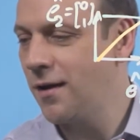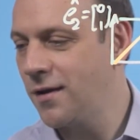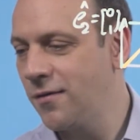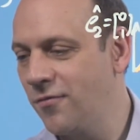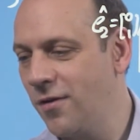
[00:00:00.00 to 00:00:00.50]
I
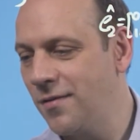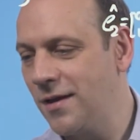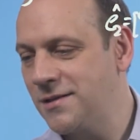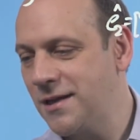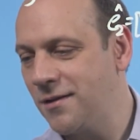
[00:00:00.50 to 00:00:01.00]
can write
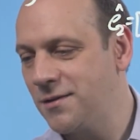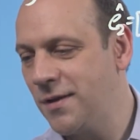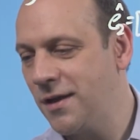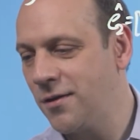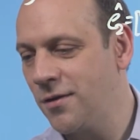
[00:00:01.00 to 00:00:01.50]
that down as
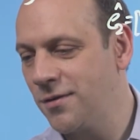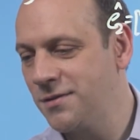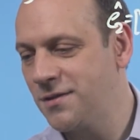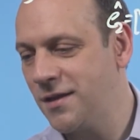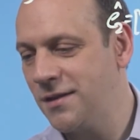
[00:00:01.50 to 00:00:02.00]
being
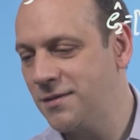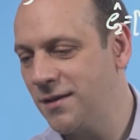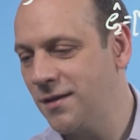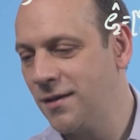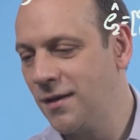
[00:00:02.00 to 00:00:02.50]
cos
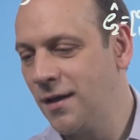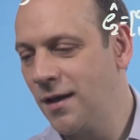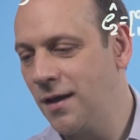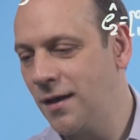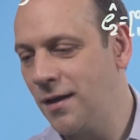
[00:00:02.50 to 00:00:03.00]
theta,
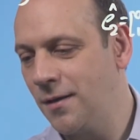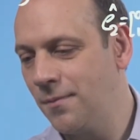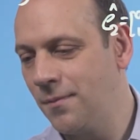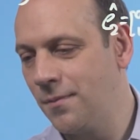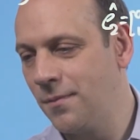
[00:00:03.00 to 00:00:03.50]

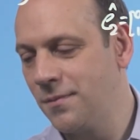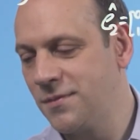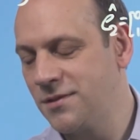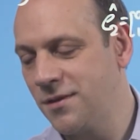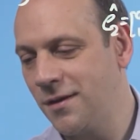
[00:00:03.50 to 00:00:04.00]

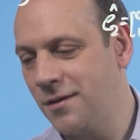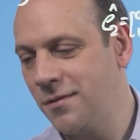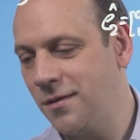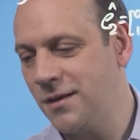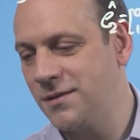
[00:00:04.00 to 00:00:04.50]
sine
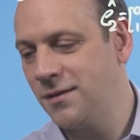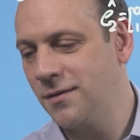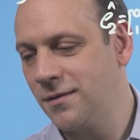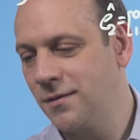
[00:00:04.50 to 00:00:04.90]
theta,